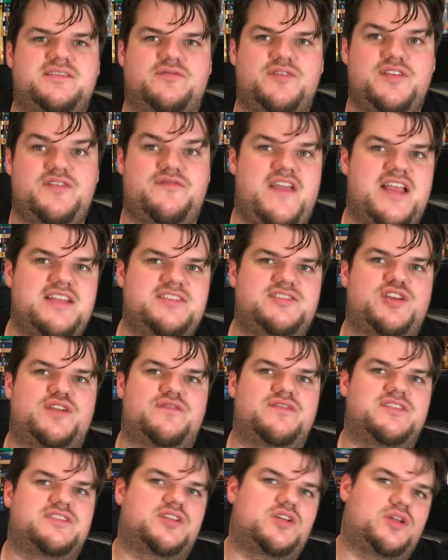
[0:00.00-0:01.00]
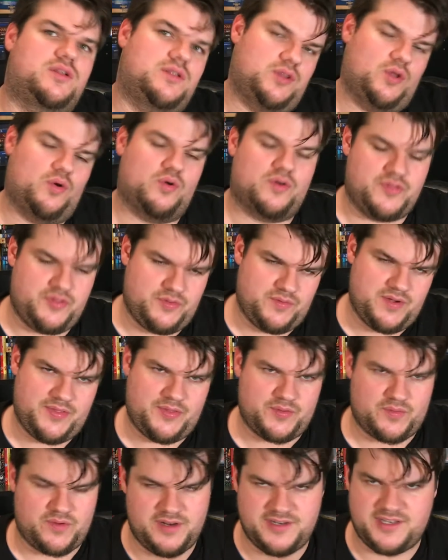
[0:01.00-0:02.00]
with fan service galore throughout
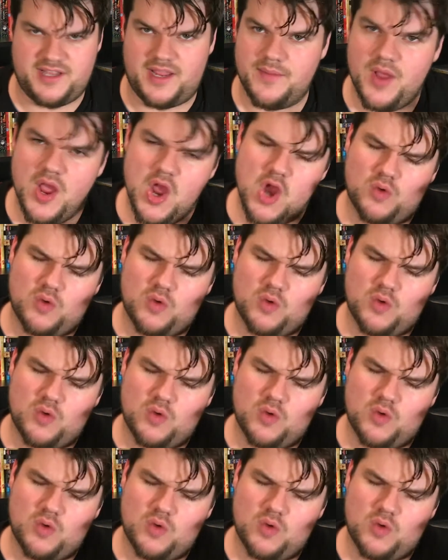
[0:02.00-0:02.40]
the runtime,